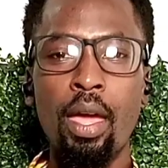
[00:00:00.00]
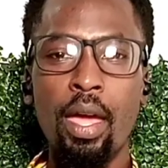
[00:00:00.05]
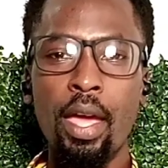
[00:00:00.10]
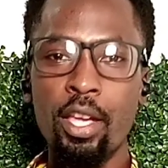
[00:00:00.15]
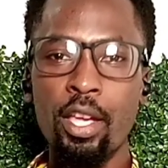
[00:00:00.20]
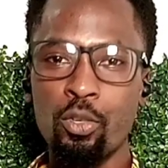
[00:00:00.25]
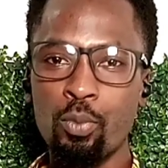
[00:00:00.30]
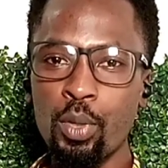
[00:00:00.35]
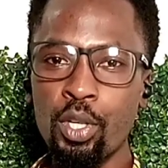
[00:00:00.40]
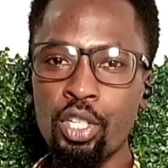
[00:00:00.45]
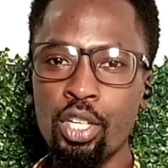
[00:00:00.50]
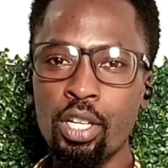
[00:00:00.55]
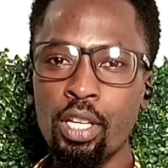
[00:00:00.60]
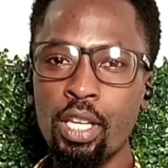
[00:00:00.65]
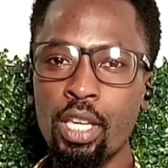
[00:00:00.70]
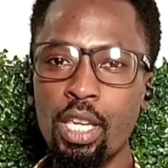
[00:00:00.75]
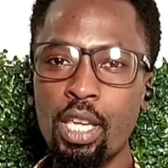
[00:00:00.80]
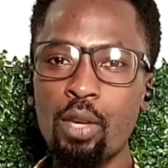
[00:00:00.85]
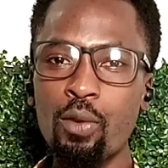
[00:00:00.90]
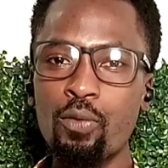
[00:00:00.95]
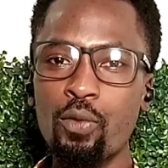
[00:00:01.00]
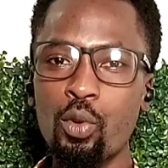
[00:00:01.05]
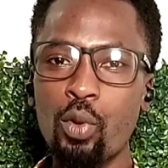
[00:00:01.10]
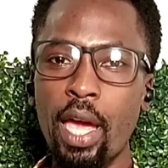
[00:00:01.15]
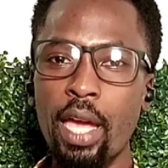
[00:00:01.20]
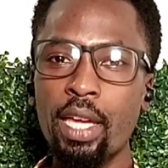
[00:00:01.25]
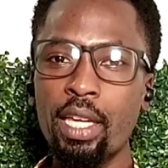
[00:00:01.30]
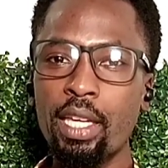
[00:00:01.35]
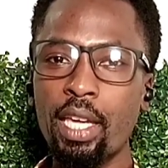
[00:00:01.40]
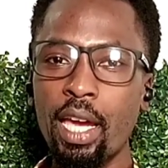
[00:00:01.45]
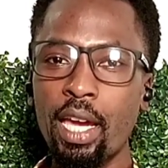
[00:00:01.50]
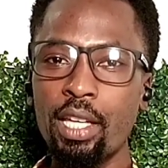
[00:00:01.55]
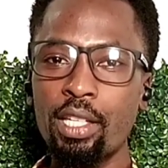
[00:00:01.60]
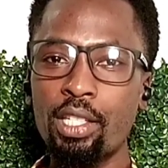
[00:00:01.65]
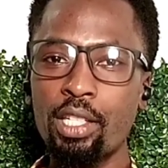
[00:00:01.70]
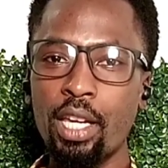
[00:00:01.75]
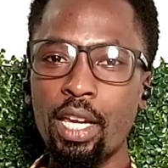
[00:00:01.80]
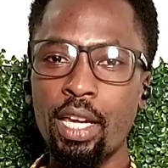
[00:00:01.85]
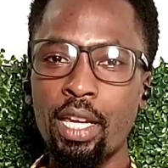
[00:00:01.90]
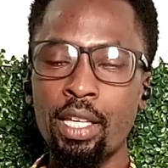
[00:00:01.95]
Especially if you
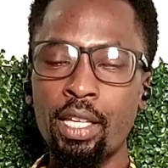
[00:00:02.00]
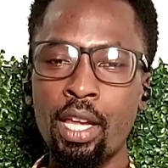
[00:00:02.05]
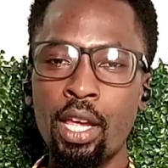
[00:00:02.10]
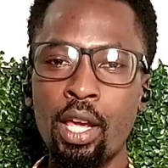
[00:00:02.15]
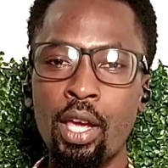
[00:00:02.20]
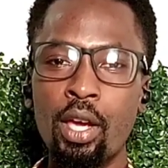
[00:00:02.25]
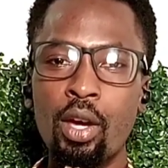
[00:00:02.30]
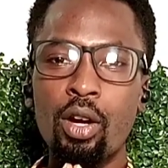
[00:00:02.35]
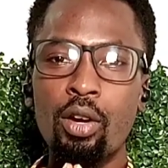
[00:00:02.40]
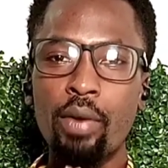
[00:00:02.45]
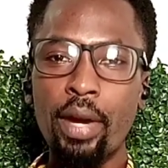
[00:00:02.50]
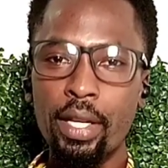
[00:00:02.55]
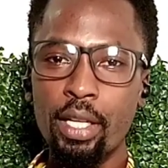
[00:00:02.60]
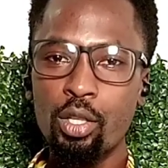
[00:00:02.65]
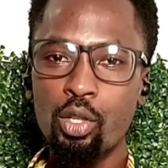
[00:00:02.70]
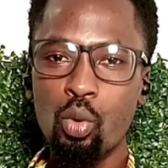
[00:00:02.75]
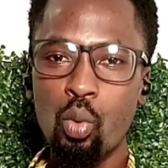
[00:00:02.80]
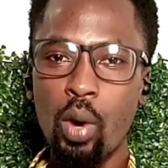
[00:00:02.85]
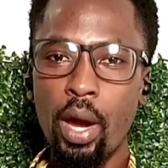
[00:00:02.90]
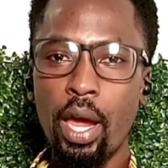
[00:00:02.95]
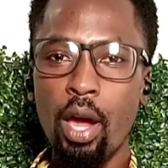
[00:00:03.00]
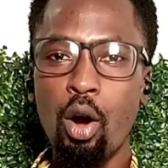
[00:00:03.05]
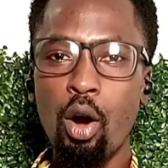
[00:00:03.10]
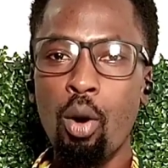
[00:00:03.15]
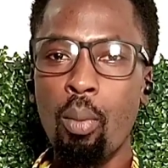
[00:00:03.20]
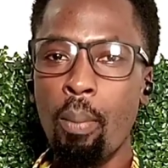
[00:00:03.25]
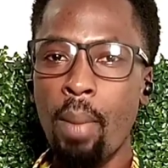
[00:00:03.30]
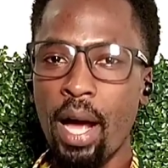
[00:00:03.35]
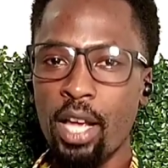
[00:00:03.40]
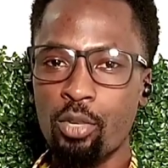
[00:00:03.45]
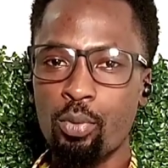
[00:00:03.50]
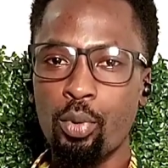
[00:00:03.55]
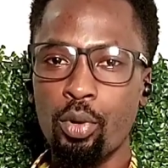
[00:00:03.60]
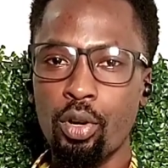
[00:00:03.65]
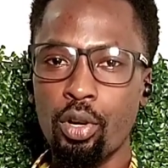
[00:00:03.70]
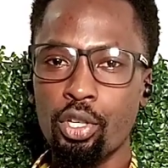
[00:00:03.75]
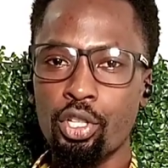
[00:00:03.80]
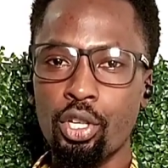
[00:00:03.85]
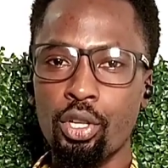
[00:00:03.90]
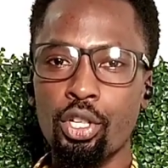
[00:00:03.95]
engage in ready-to-wear or mass
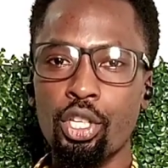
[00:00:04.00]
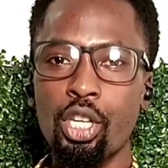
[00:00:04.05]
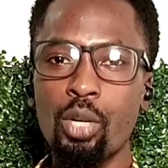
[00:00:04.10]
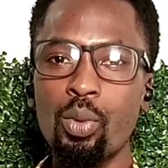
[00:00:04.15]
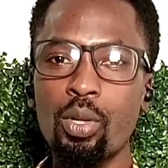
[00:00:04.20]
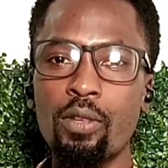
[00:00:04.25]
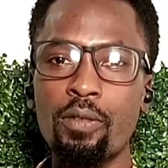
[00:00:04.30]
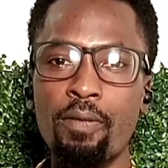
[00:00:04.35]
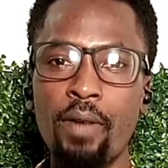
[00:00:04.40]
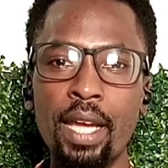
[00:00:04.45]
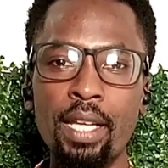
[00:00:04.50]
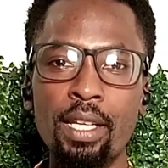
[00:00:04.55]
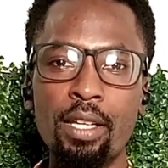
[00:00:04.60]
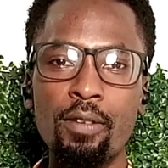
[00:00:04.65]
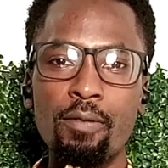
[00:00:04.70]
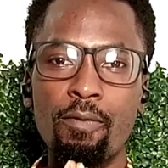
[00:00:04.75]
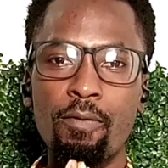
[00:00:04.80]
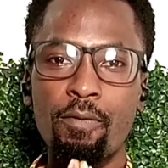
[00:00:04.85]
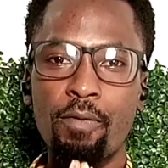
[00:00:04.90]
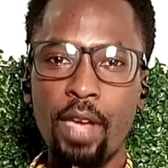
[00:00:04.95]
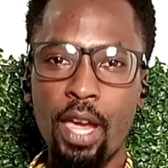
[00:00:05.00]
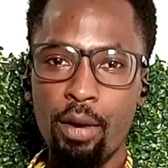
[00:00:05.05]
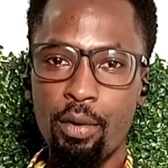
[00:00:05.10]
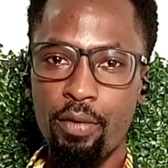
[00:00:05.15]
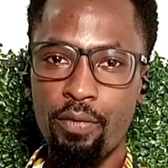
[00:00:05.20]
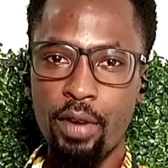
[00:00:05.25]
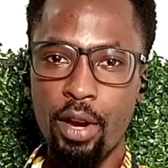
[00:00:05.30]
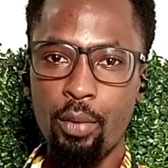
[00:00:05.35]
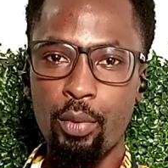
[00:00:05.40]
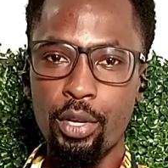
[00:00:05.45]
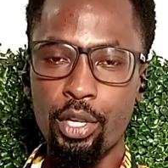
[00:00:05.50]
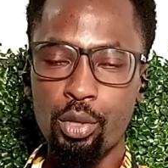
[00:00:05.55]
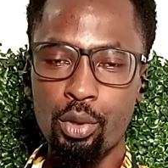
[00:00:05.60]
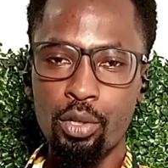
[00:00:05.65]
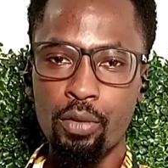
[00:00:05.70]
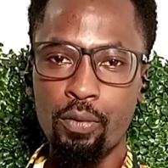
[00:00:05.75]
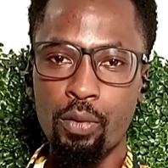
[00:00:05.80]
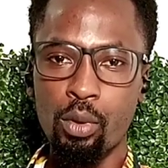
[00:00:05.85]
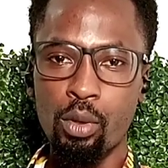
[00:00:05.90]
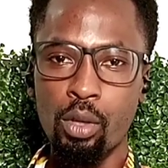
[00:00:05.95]
production, you would find it very, very
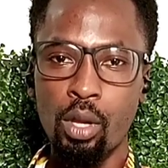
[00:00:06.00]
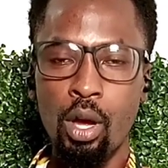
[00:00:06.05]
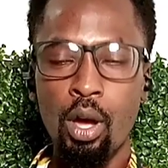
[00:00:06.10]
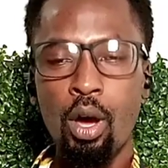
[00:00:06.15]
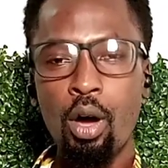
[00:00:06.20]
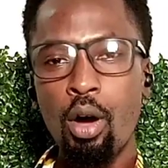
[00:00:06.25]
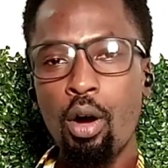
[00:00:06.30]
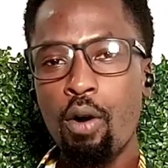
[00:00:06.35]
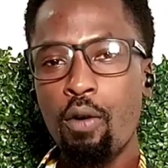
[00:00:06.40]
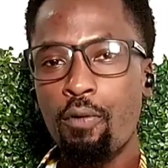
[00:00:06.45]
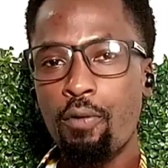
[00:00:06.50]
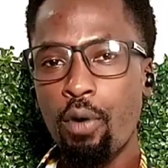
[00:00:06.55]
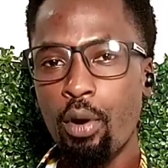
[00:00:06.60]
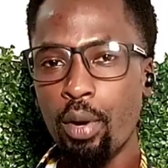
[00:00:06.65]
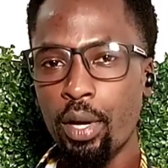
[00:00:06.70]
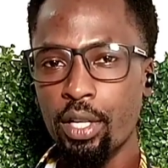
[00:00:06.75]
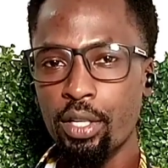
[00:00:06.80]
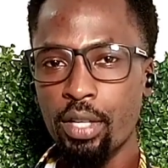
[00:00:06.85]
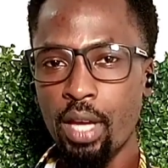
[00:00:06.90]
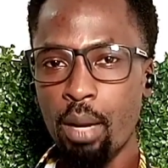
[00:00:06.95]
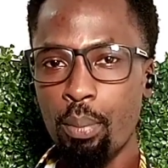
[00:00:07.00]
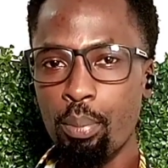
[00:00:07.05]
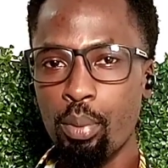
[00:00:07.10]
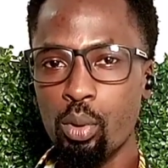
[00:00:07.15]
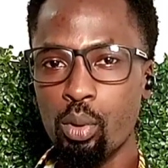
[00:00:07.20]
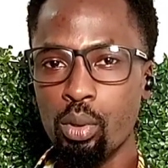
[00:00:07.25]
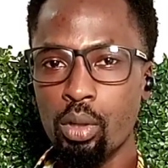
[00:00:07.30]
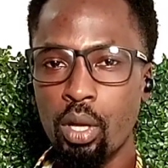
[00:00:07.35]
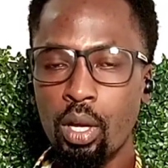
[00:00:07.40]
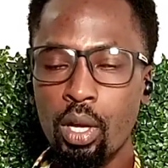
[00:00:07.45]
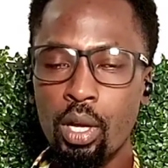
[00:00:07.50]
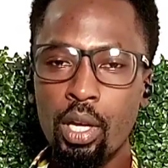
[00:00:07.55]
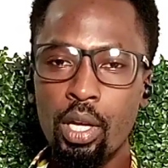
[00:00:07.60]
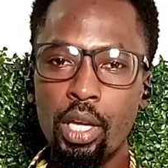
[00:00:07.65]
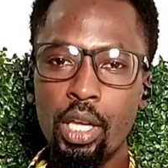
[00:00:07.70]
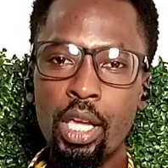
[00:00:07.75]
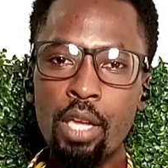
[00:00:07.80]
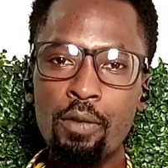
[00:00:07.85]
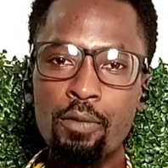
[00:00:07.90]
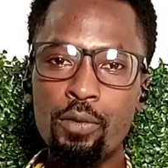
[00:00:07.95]
useful. For example,
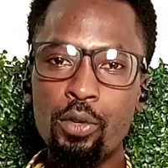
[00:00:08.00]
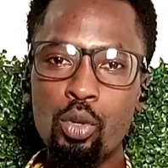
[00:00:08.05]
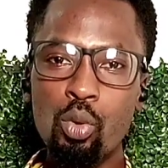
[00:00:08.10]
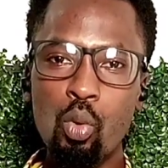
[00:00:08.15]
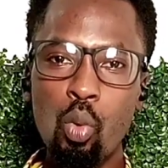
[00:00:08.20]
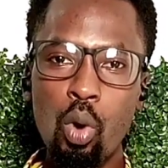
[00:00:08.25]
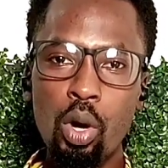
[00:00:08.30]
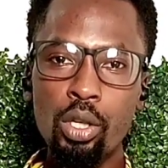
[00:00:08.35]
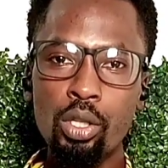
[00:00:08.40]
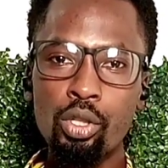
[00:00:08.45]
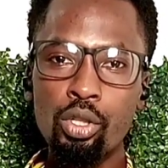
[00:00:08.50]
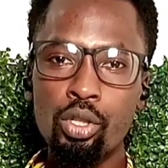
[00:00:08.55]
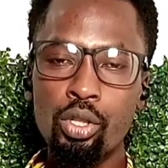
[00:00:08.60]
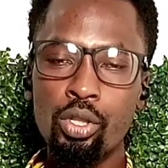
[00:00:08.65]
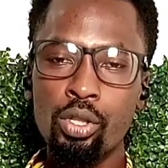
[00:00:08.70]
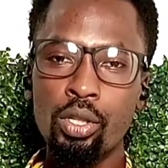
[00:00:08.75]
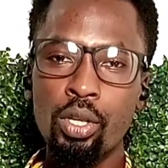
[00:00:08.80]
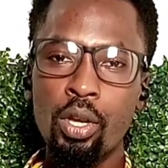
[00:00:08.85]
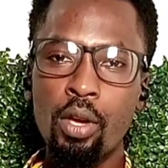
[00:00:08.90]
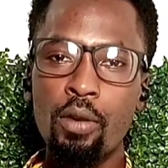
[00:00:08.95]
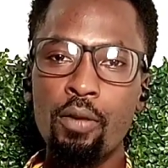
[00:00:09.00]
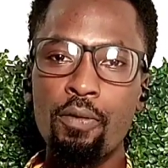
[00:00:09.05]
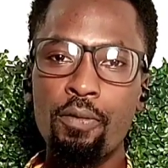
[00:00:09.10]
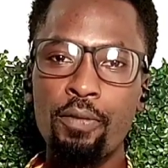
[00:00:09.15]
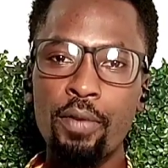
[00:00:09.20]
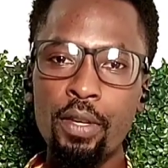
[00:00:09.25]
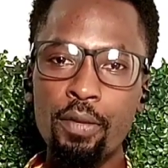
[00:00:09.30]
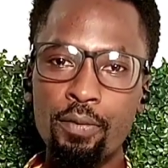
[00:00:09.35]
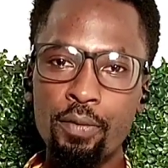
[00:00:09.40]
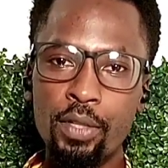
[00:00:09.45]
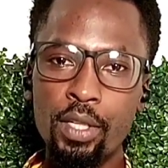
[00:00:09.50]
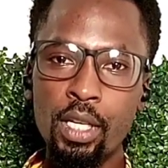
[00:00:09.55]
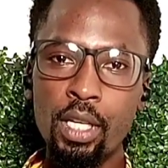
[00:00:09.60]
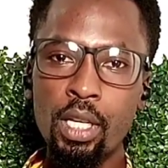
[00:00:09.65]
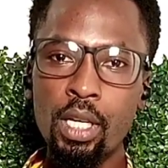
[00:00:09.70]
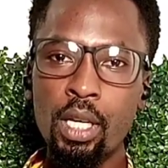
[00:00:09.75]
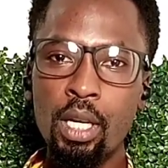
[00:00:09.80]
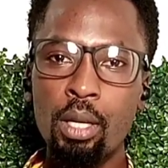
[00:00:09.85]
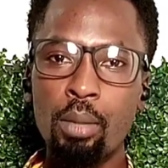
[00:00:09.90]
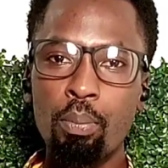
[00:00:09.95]
if you want
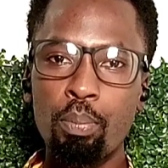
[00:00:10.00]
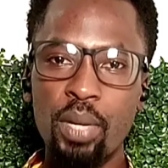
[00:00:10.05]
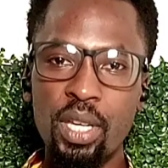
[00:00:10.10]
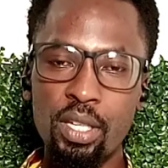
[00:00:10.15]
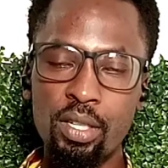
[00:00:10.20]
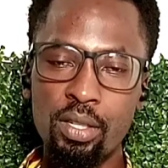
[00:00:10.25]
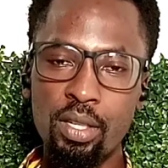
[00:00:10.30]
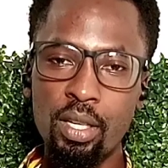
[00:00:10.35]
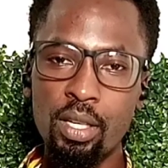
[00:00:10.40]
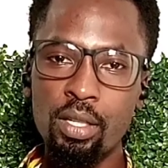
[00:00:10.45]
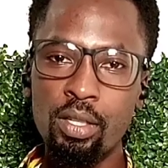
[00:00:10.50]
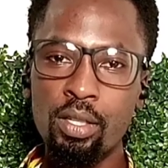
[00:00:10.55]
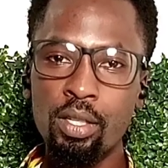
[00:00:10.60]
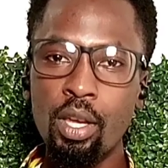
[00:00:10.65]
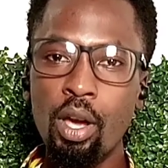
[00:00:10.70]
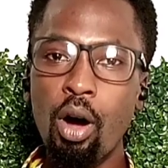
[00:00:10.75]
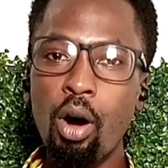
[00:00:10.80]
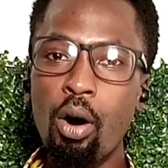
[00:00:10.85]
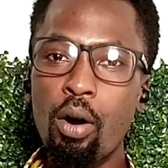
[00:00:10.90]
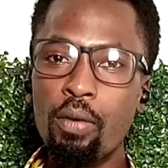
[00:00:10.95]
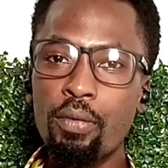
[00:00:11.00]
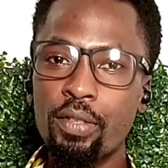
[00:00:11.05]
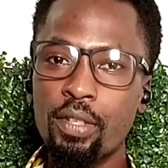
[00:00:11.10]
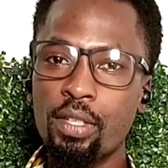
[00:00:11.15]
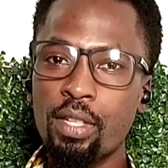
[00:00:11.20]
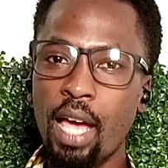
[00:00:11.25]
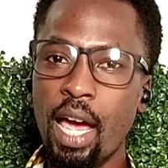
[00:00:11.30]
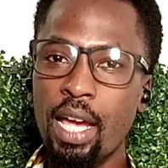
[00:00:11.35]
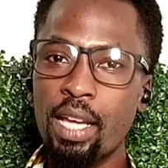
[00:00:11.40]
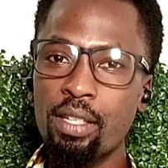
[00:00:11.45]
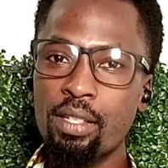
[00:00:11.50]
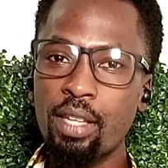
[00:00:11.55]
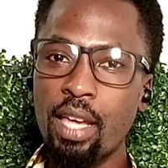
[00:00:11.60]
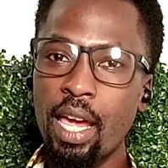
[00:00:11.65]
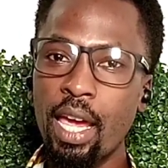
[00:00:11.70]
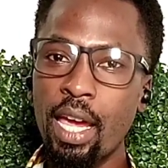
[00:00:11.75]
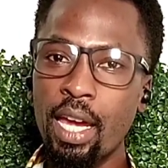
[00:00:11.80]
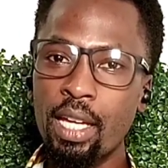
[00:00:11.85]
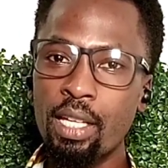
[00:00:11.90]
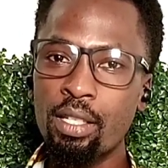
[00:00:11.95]
50 pieces of size
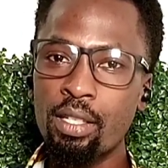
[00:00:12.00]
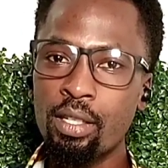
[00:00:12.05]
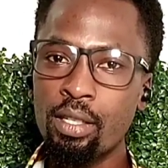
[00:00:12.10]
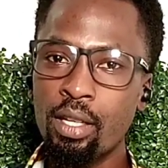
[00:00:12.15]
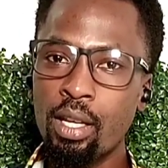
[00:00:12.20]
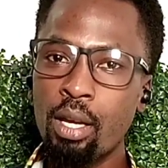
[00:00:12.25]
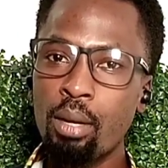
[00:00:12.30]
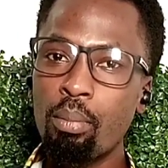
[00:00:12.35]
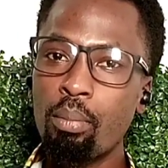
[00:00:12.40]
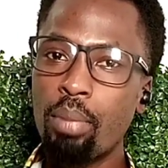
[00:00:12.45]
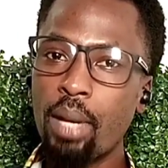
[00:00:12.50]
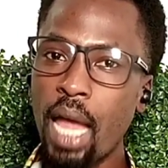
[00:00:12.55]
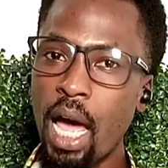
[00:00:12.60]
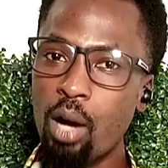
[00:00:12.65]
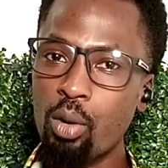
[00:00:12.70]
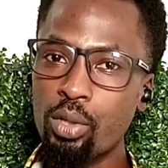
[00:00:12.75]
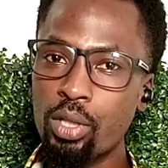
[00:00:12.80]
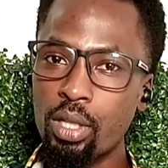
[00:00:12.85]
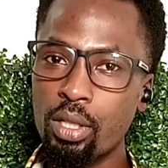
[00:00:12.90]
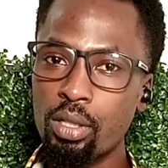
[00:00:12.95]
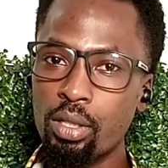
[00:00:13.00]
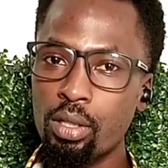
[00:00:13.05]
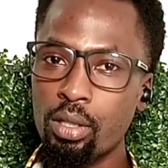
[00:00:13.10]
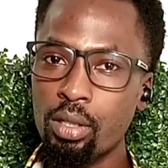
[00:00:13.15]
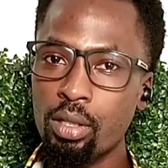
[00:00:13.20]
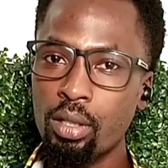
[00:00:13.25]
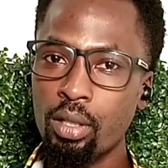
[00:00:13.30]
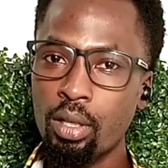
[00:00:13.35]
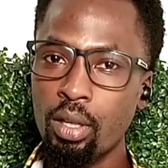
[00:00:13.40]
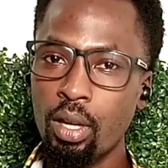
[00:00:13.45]
8 blouses,